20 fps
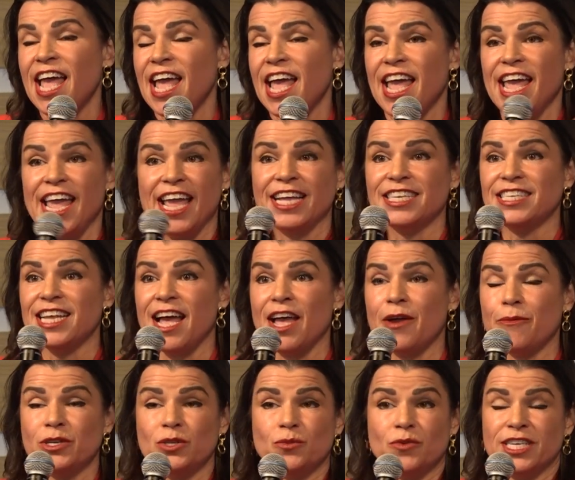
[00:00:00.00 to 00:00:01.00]
and I
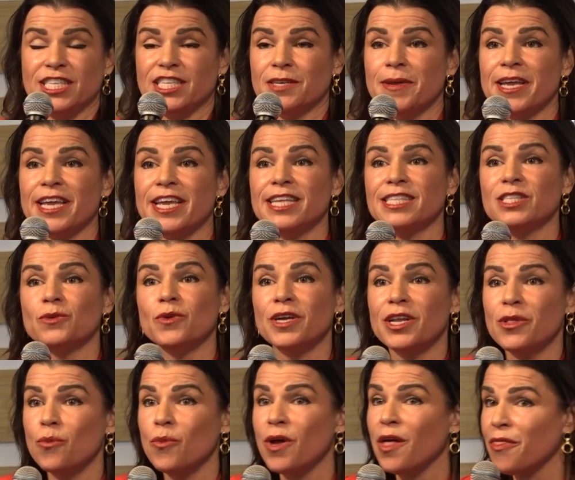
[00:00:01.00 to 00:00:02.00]
was raising my kids in one of the
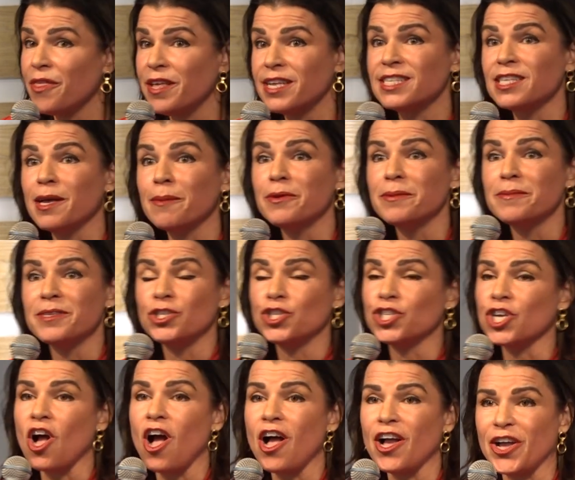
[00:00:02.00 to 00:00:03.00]
wealthiest suburbs of
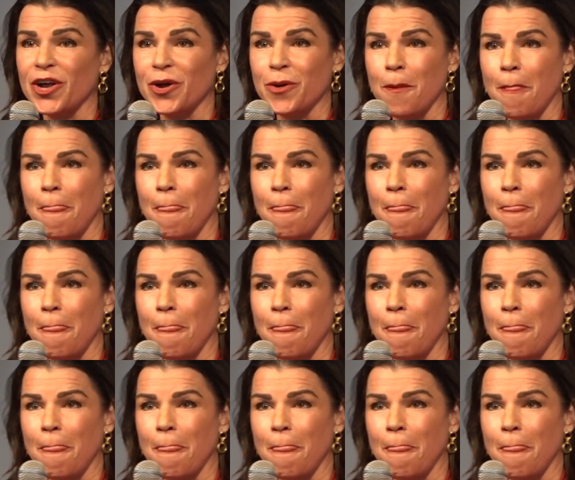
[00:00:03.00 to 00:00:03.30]
Chicago.